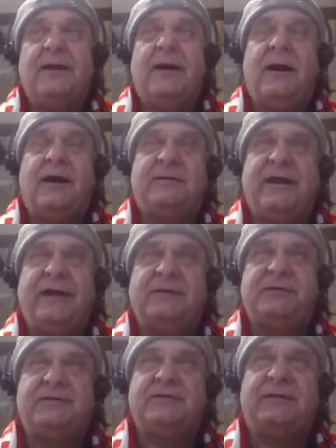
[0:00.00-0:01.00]
the
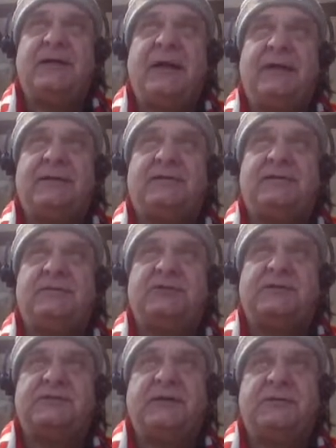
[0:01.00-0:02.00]
hedgies at
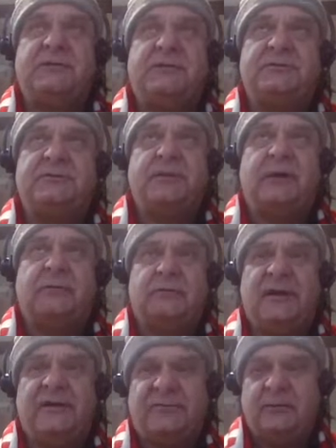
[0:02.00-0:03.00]
just under the $2
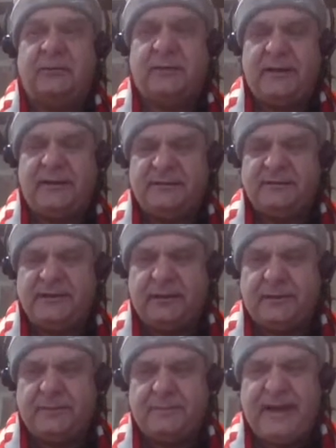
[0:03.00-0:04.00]
level is
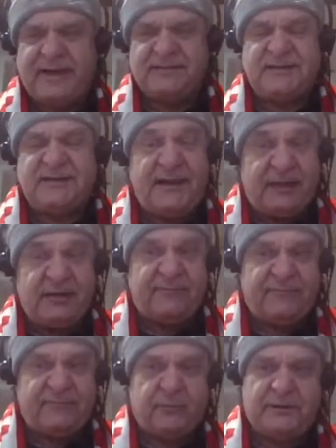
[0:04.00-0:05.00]
their max gain
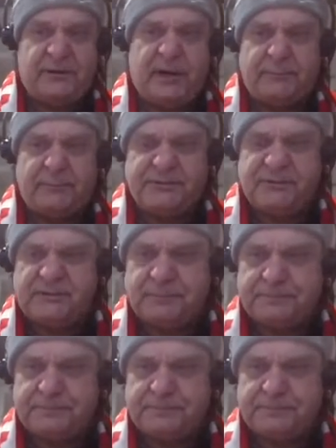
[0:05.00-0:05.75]
for the options.